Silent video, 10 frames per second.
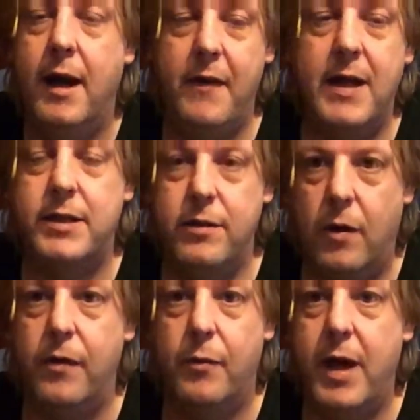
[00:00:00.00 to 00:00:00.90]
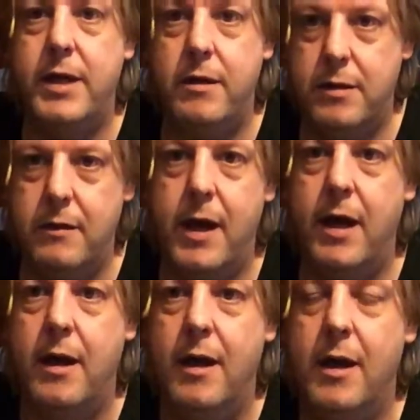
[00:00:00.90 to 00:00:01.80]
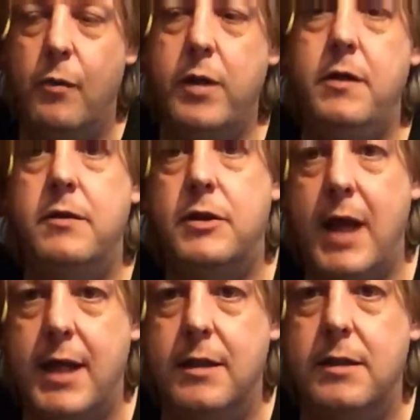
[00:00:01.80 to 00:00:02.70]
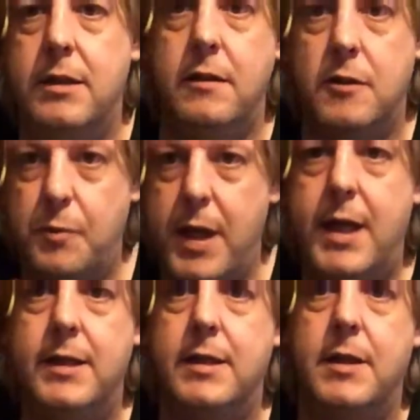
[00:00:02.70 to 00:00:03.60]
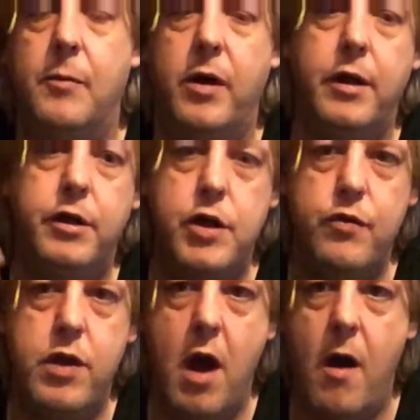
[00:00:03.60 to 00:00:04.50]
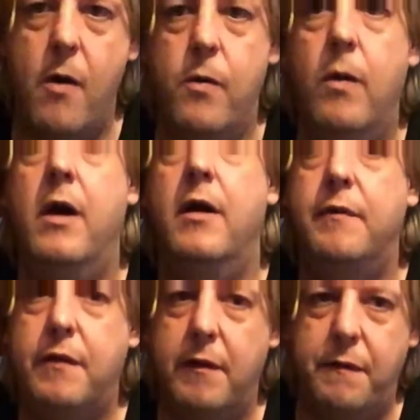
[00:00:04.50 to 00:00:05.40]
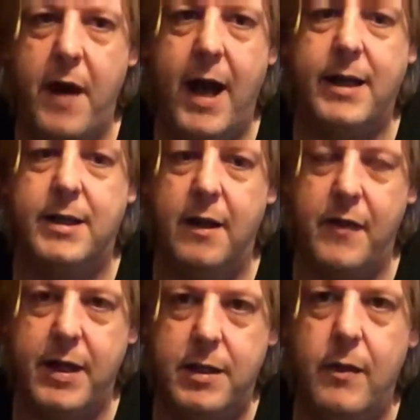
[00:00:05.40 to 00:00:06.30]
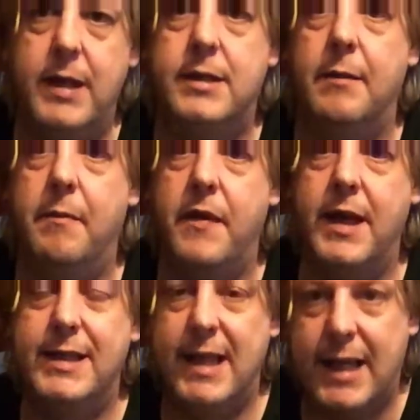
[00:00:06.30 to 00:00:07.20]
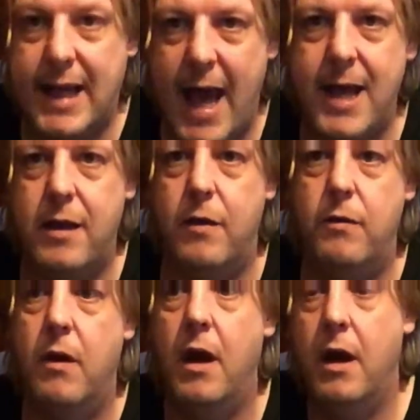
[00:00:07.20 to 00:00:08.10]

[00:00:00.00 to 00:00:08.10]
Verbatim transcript: And that's not the way you do it. When you sense and you're speaking to someone and you know for a fact that they're doing something to get you